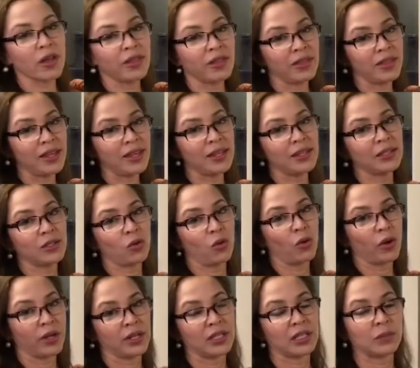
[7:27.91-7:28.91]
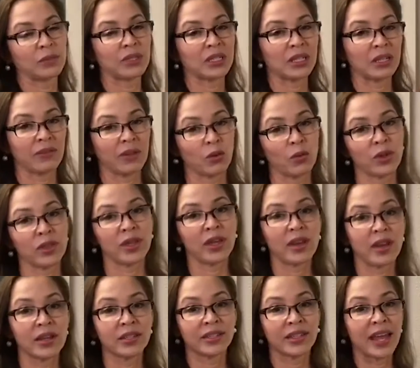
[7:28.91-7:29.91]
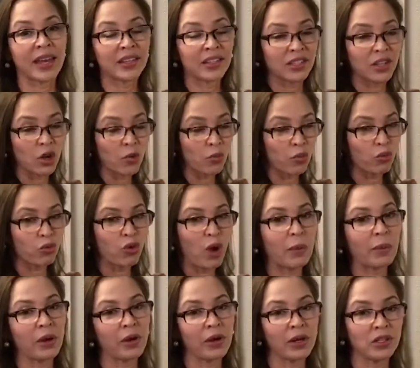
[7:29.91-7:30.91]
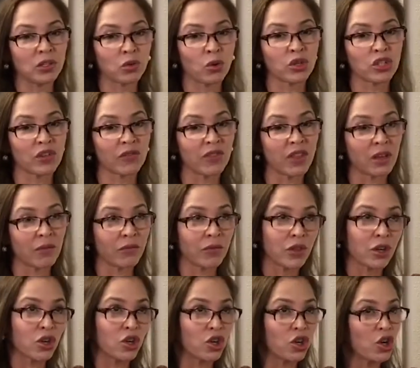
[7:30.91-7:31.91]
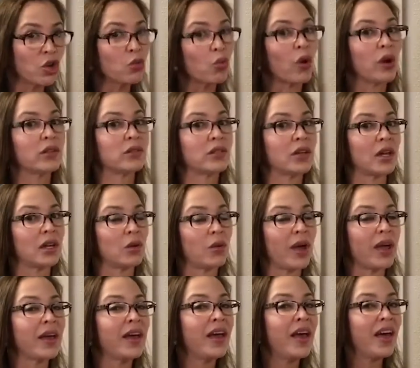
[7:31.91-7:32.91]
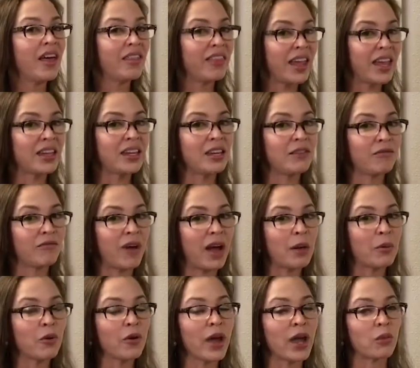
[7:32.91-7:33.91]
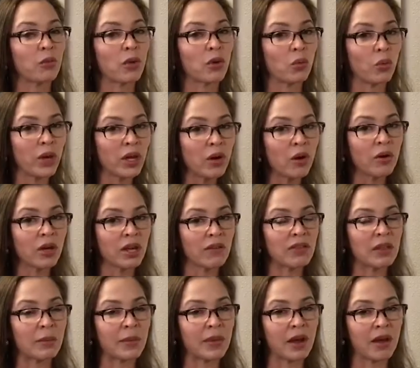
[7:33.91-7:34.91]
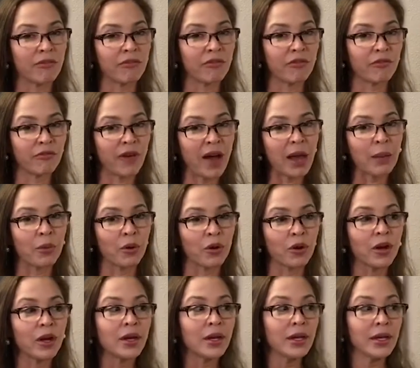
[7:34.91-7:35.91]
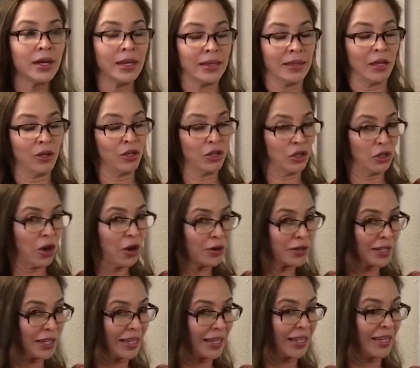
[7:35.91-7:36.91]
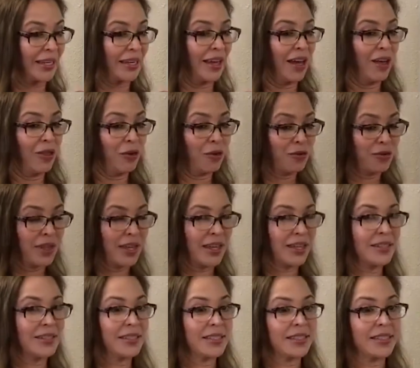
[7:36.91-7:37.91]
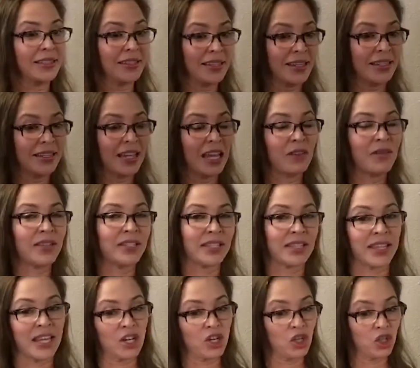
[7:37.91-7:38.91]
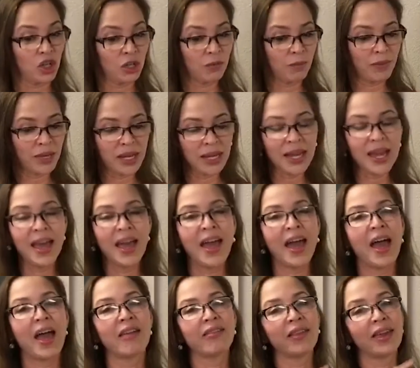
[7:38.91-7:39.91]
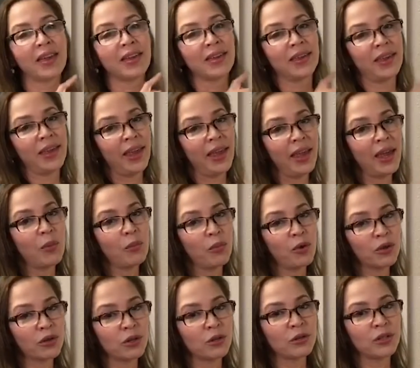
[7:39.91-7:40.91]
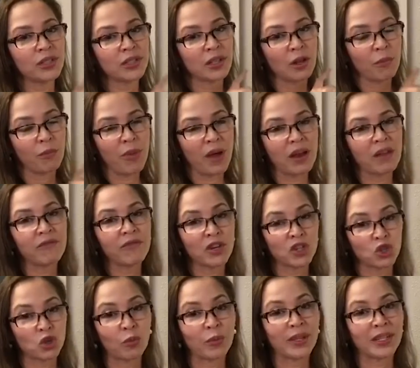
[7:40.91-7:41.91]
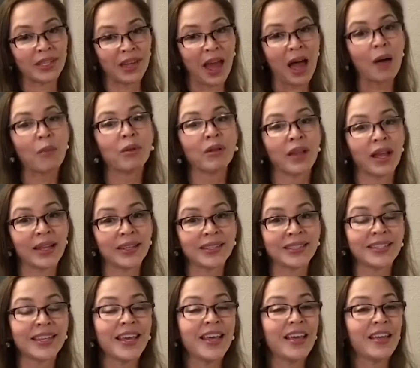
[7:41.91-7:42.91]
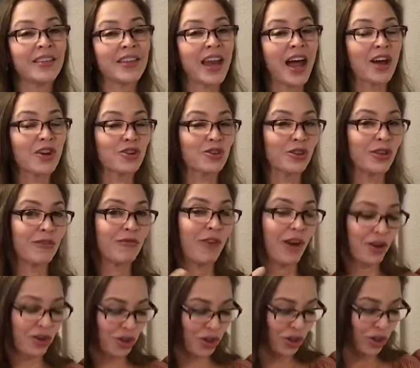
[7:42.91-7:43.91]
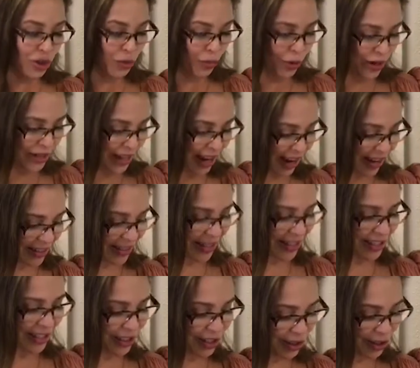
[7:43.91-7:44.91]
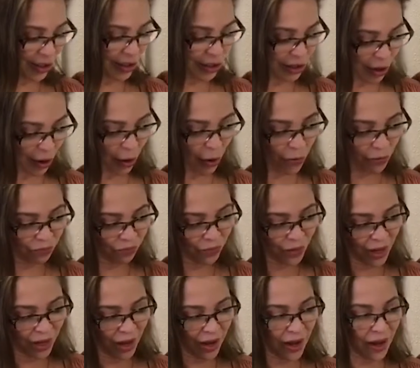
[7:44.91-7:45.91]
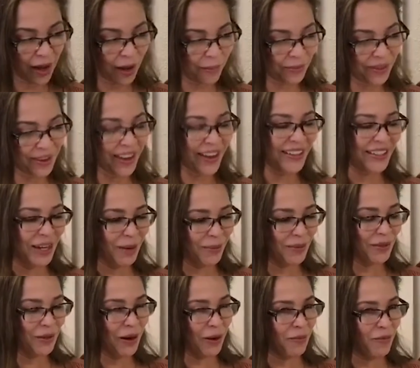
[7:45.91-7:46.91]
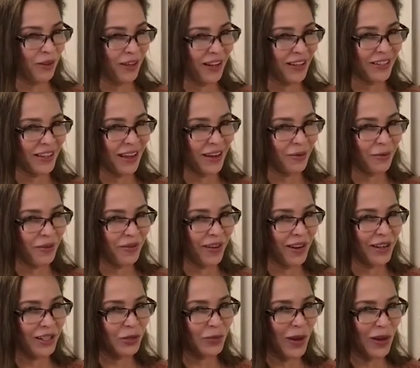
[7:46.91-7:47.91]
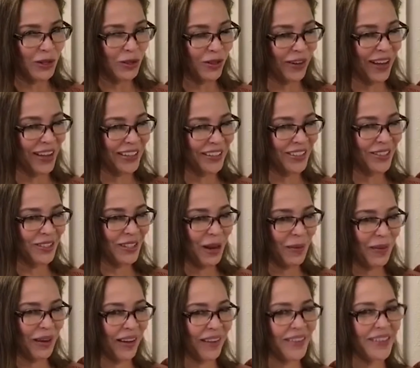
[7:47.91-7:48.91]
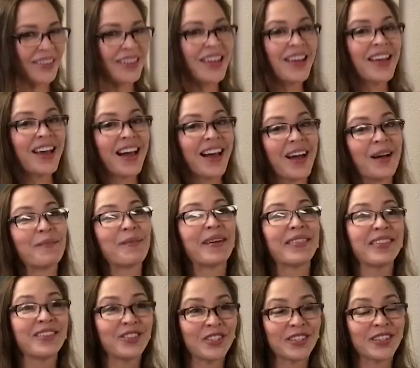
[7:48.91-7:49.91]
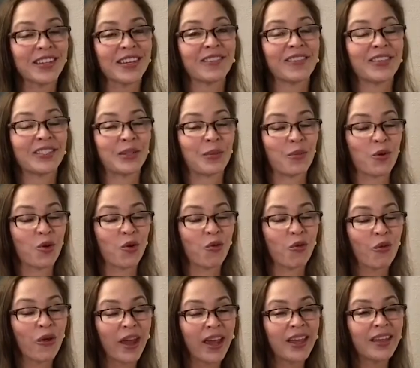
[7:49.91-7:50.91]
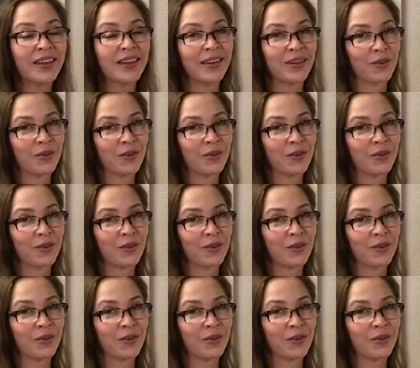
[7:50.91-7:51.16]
these organisms living within us. That is their primary source for the good ones anyway. They need fiber, and when we don't give them enough fiber, they'll start to eat other things inside of us that they shouldn't be, and they can't produce their beneficial metabolites that actually function to protect us. So the next episode, I'm really excited. We've got a special guest who's coming on, and I think she's going to give us some great